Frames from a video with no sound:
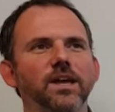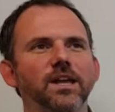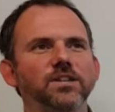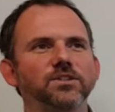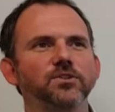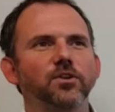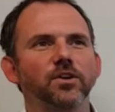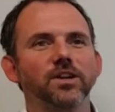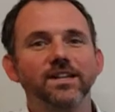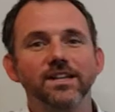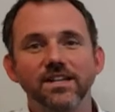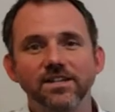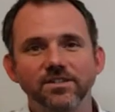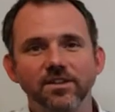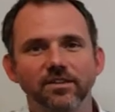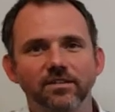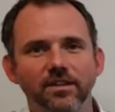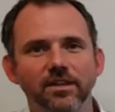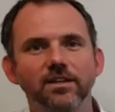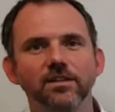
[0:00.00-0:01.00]
It's not an
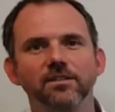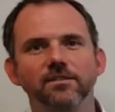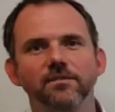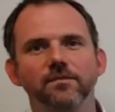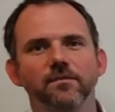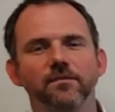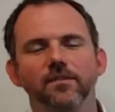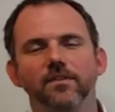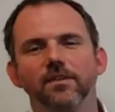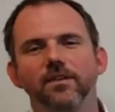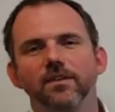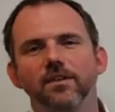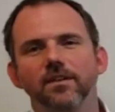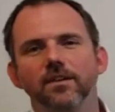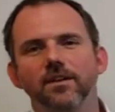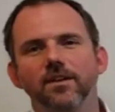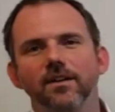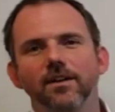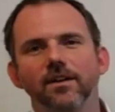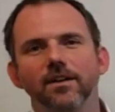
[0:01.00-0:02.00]
easy thing.
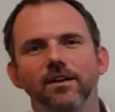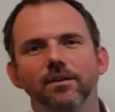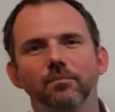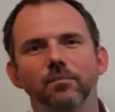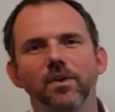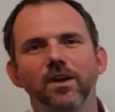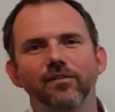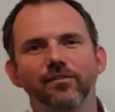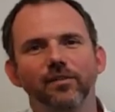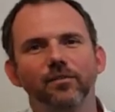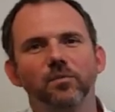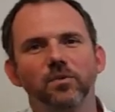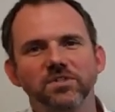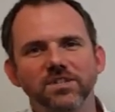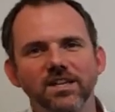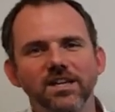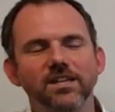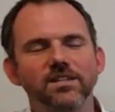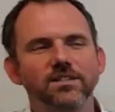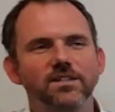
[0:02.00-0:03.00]
If it
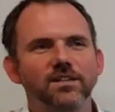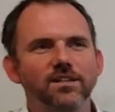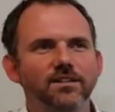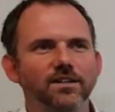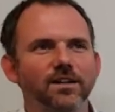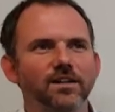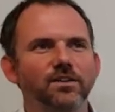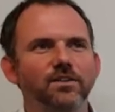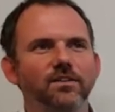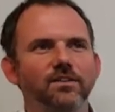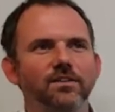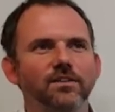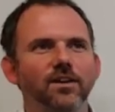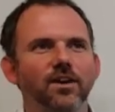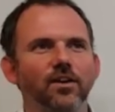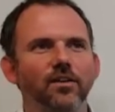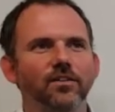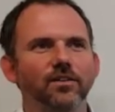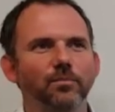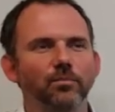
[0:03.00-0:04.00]
was easy, then
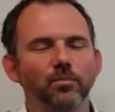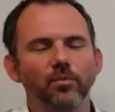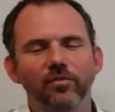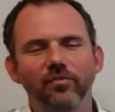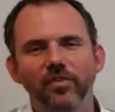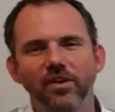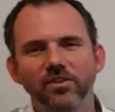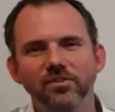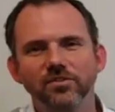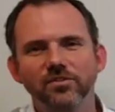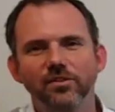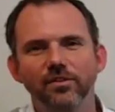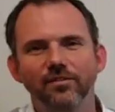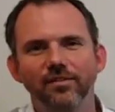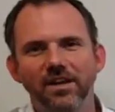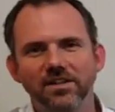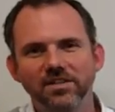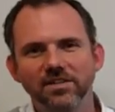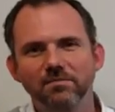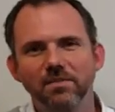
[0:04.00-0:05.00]
the profession of
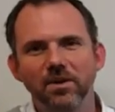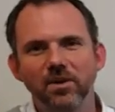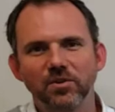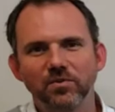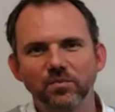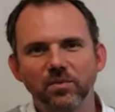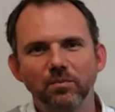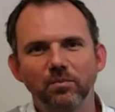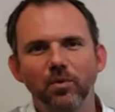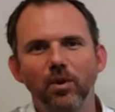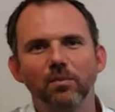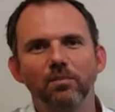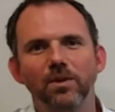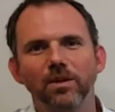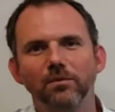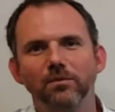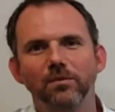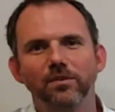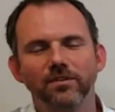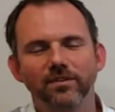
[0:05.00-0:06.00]
asset management
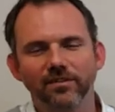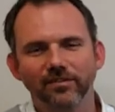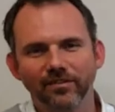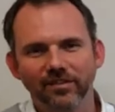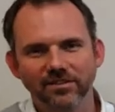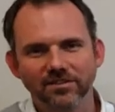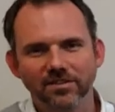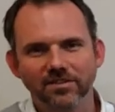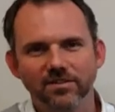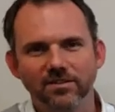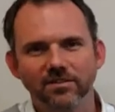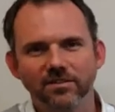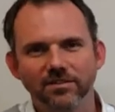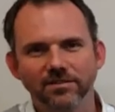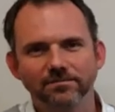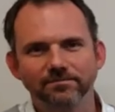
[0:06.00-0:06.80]
probably wouldn't have existed.